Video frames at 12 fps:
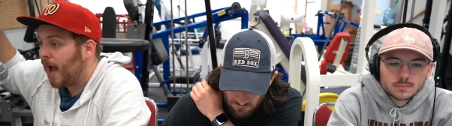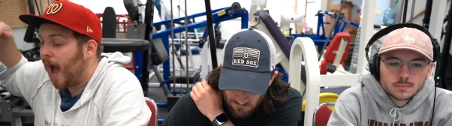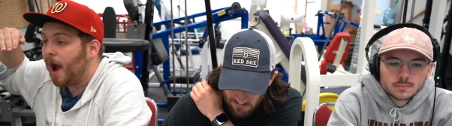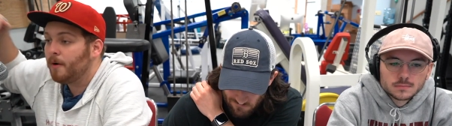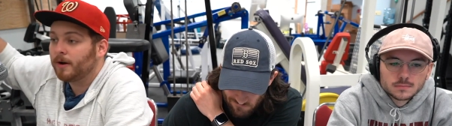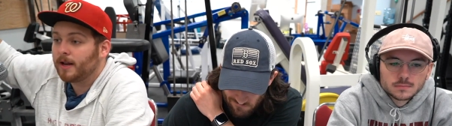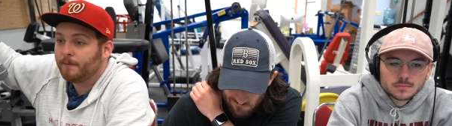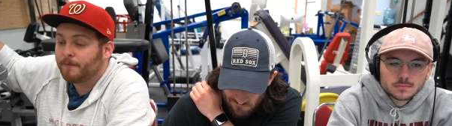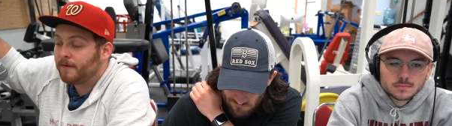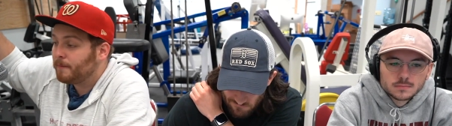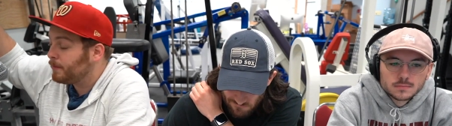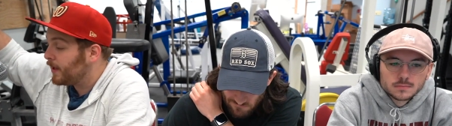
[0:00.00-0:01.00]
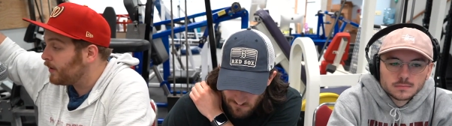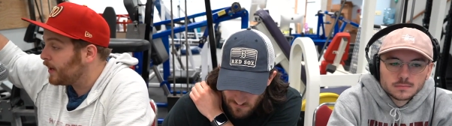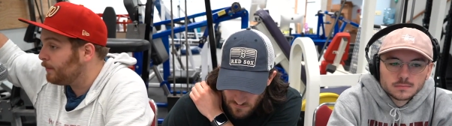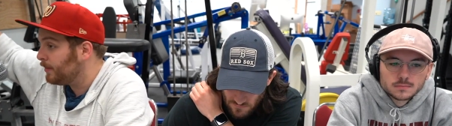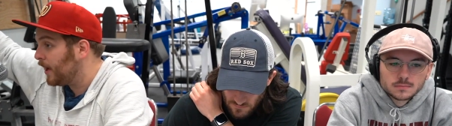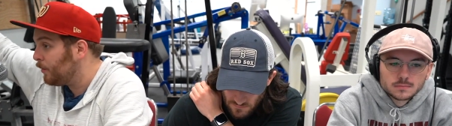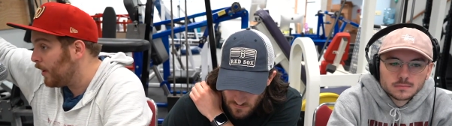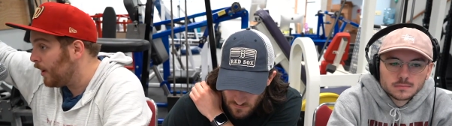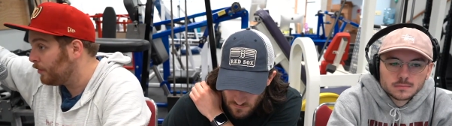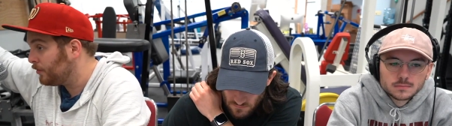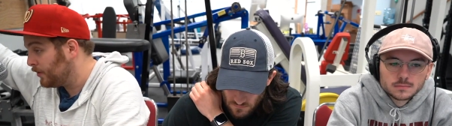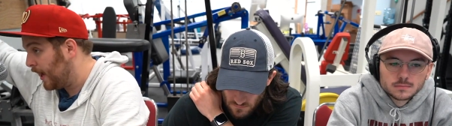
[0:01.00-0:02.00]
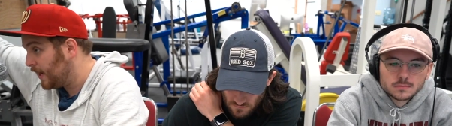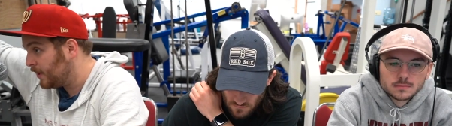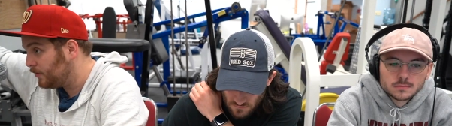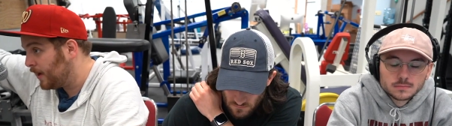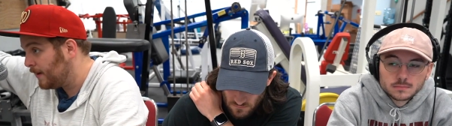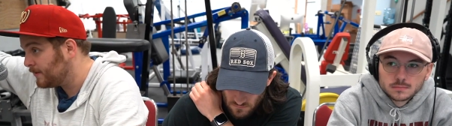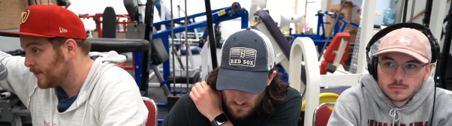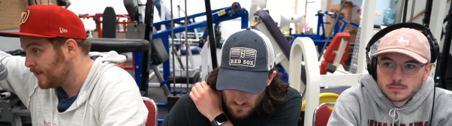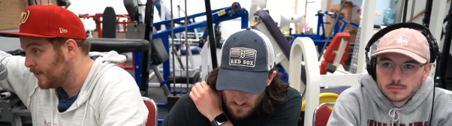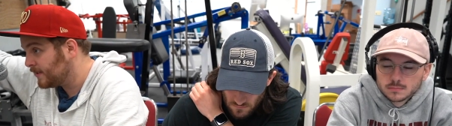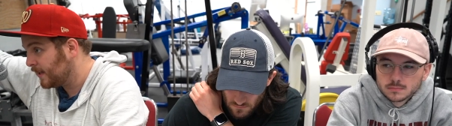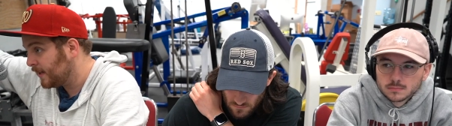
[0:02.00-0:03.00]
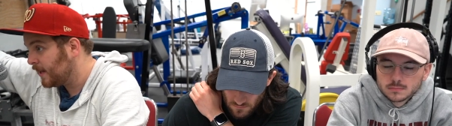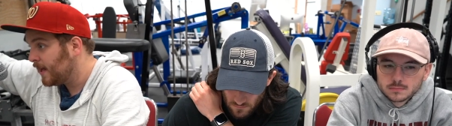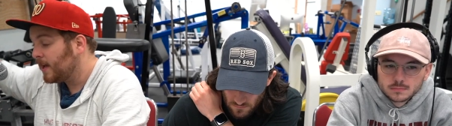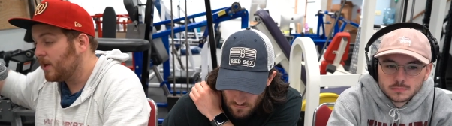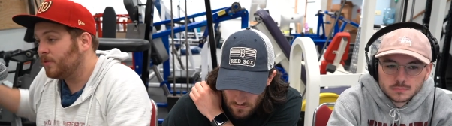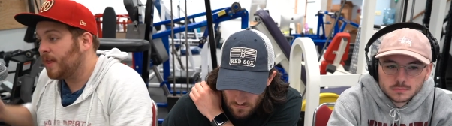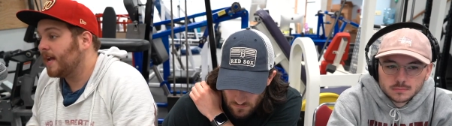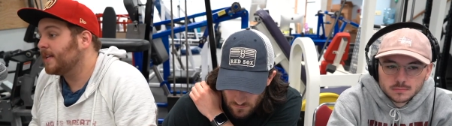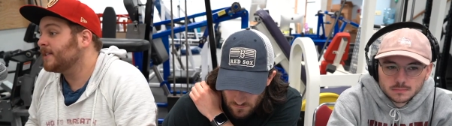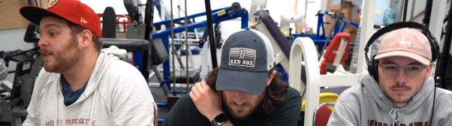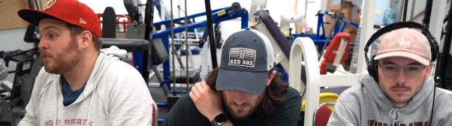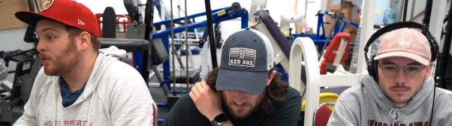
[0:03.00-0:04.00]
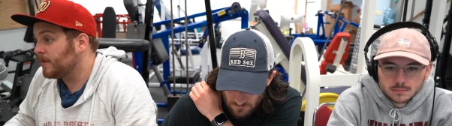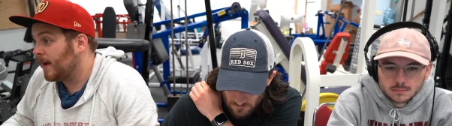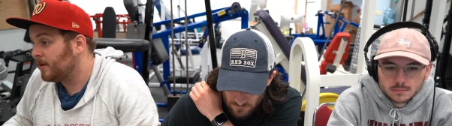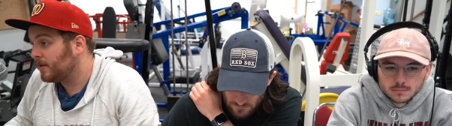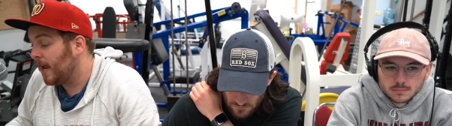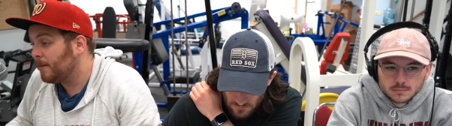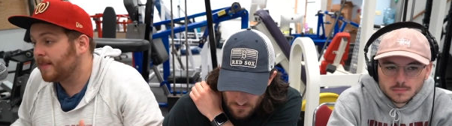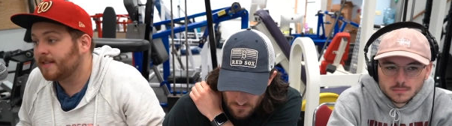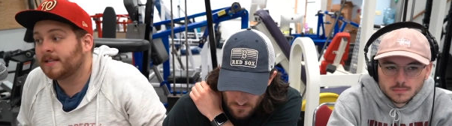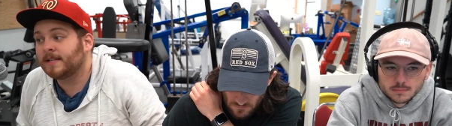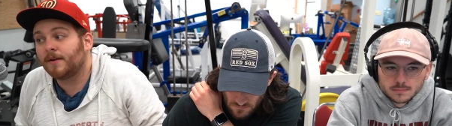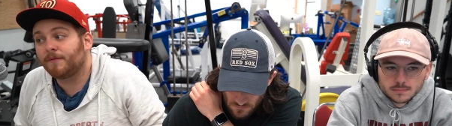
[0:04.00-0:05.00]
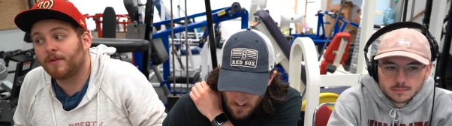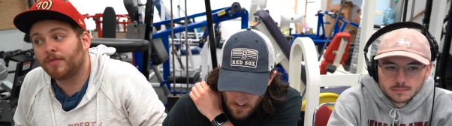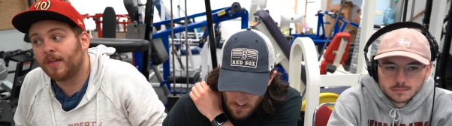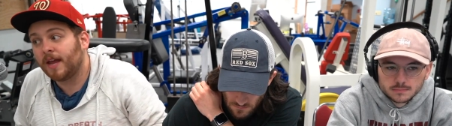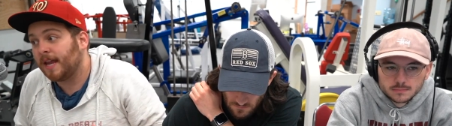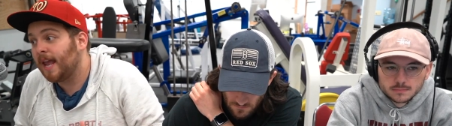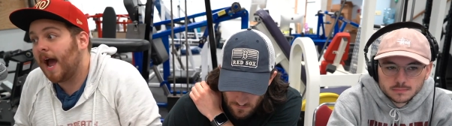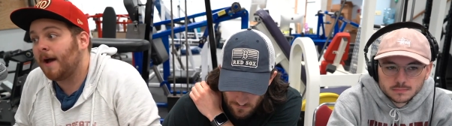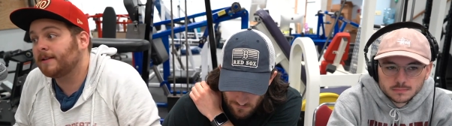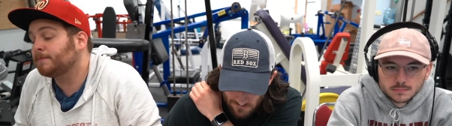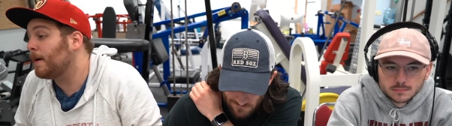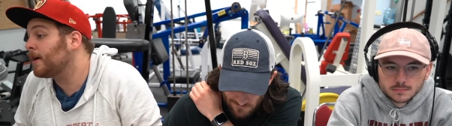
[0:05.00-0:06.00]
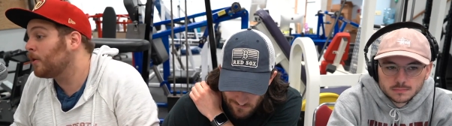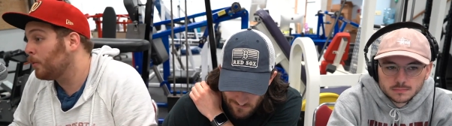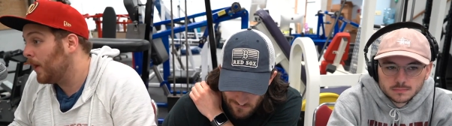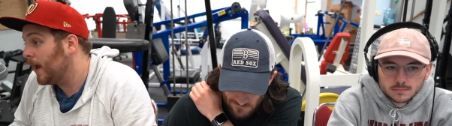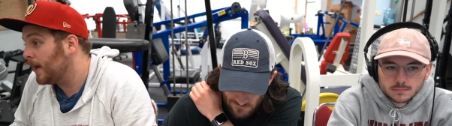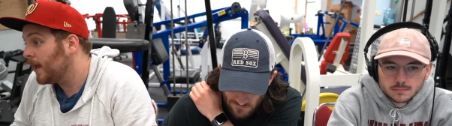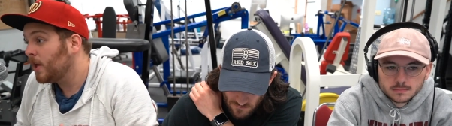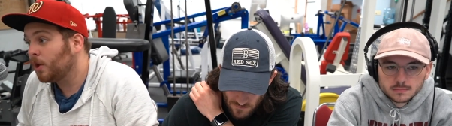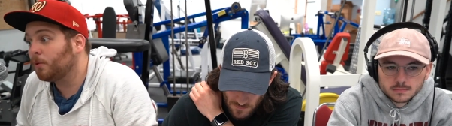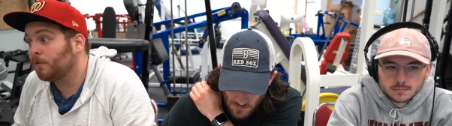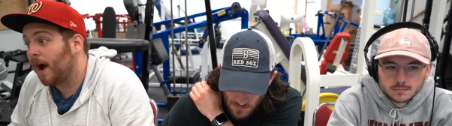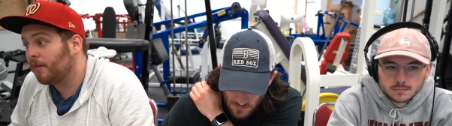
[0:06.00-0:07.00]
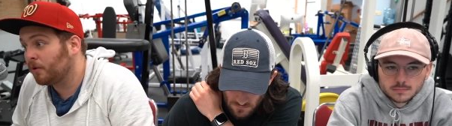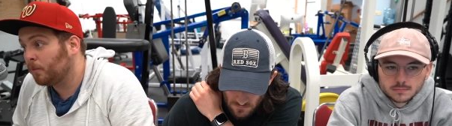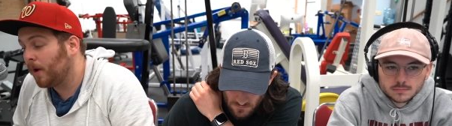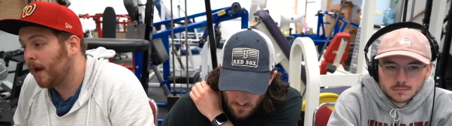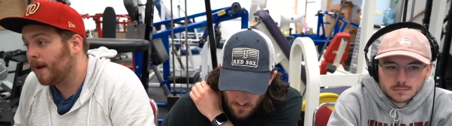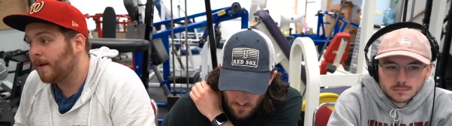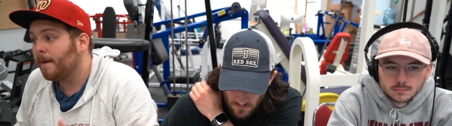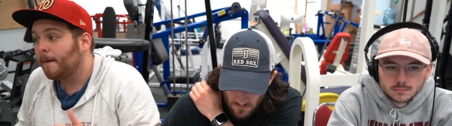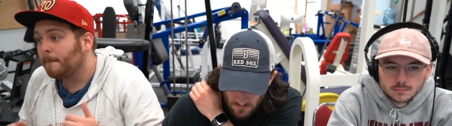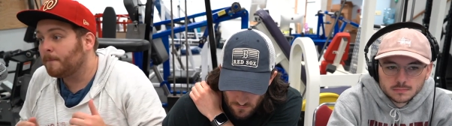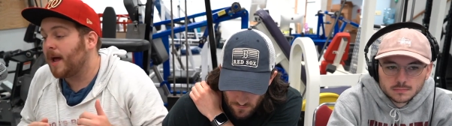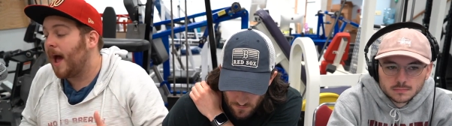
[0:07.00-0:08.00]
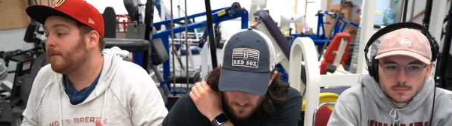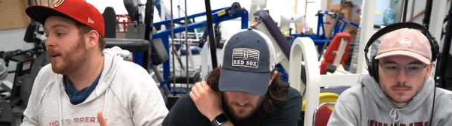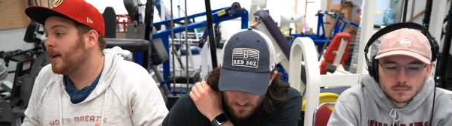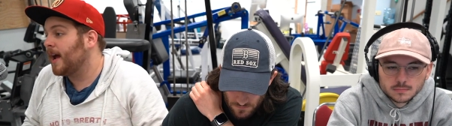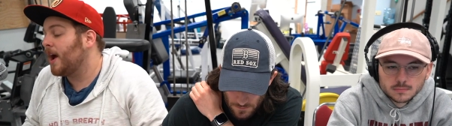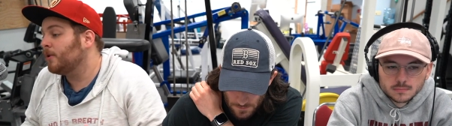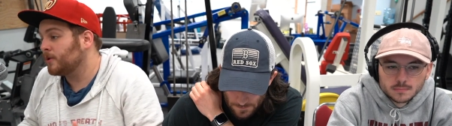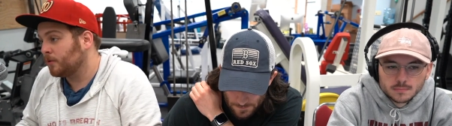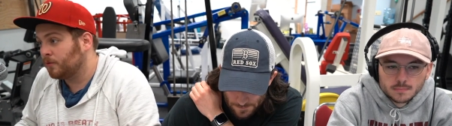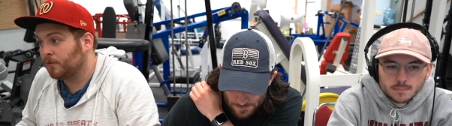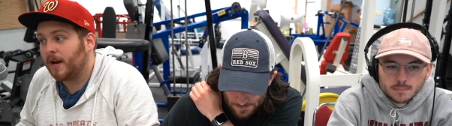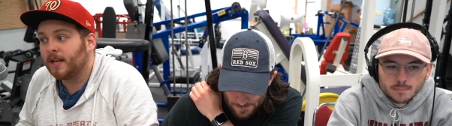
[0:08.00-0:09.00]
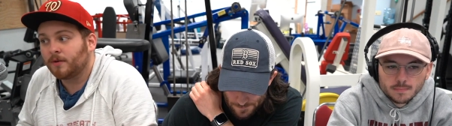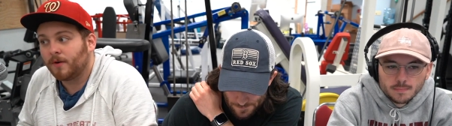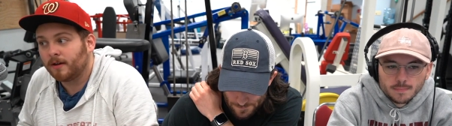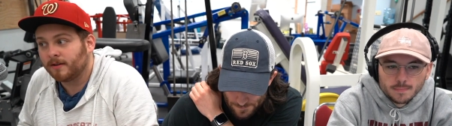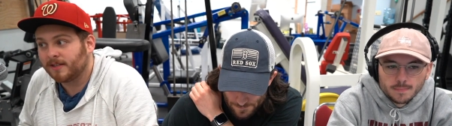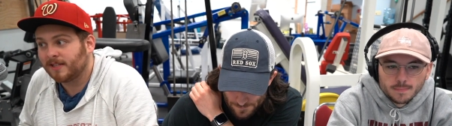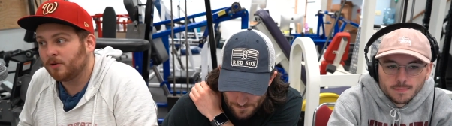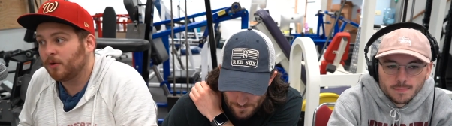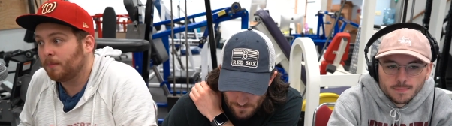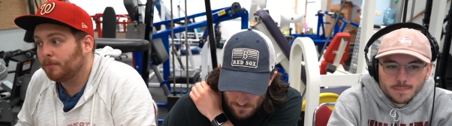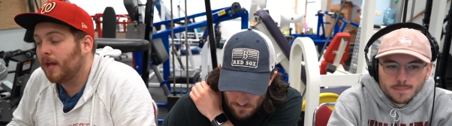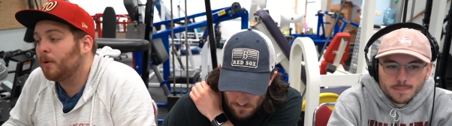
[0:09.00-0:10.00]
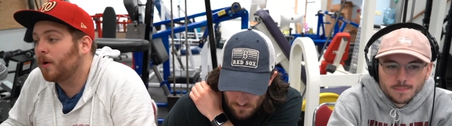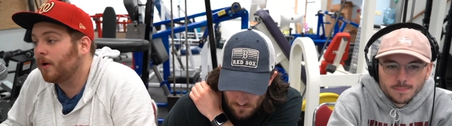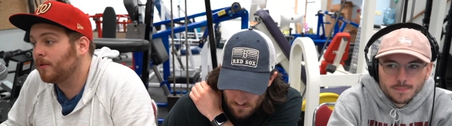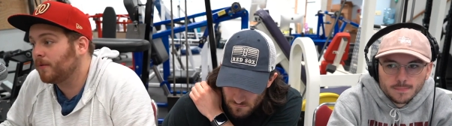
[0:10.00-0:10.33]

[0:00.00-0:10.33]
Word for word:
Speaker 1: I would if a player can play well through the 82 games a season, you know that is a source of entertainment. That's a different thing. Yeah, it's better to win. You'd rather win, but having a guy who's great in the regular season who can play well in the